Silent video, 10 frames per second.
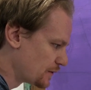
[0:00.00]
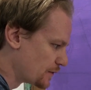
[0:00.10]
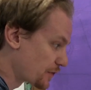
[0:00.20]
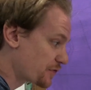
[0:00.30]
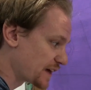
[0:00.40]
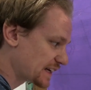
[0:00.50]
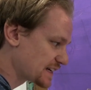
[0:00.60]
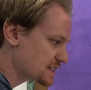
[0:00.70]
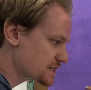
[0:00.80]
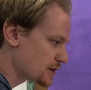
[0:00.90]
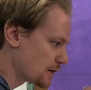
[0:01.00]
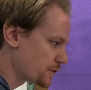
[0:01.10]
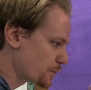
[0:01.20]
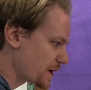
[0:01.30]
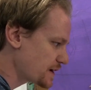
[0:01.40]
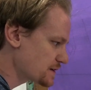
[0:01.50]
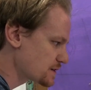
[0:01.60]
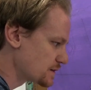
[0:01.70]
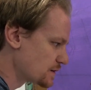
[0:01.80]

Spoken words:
the thickness of your paint.